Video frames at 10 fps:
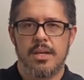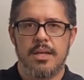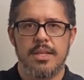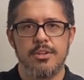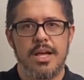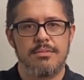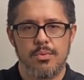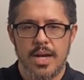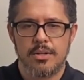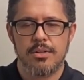Then you'll have a
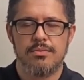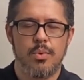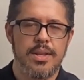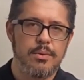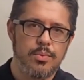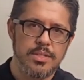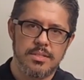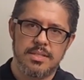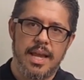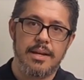record of when it
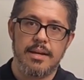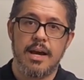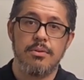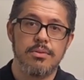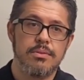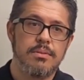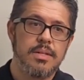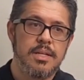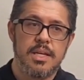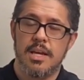was handed out.
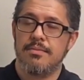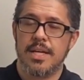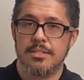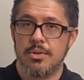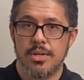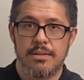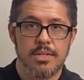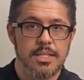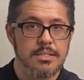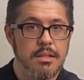If that token ever
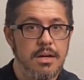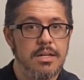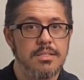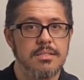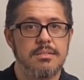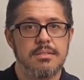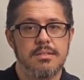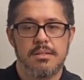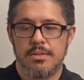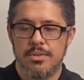gets lost,
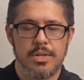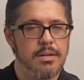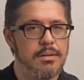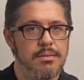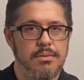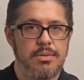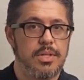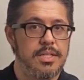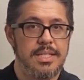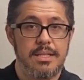you can
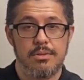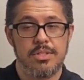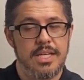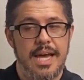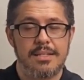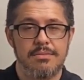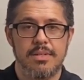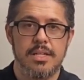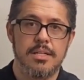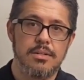either
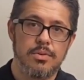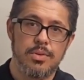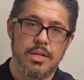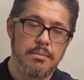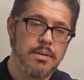deactivate it, or you can